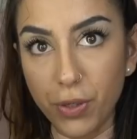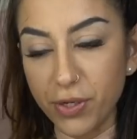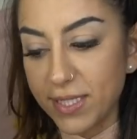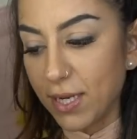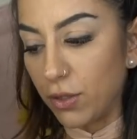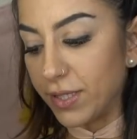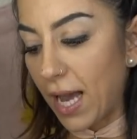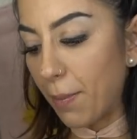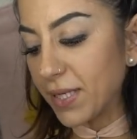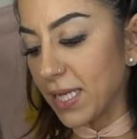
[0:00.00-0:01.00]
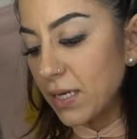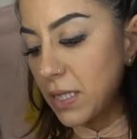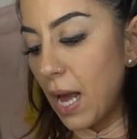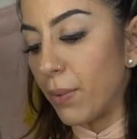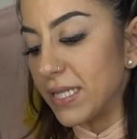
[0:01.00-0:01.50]
when you guys download the app
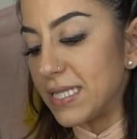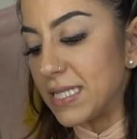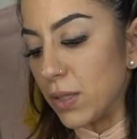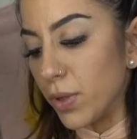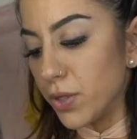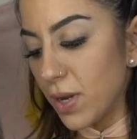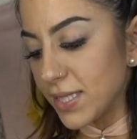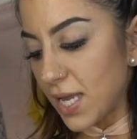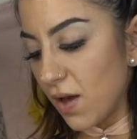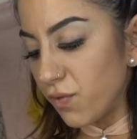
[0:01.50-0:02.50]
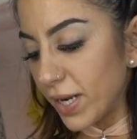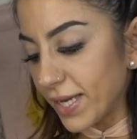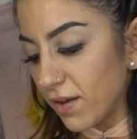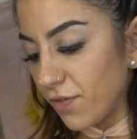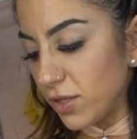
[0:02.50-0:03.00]
because I wanna see what you guys have when
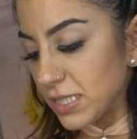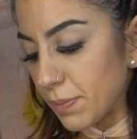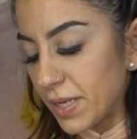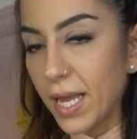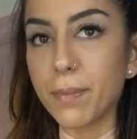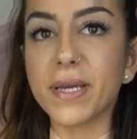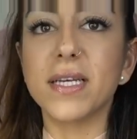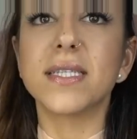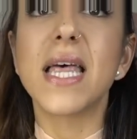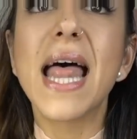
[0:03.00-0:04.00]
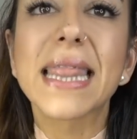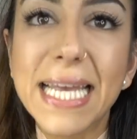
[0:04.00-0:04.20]
I can't fall asleep at night because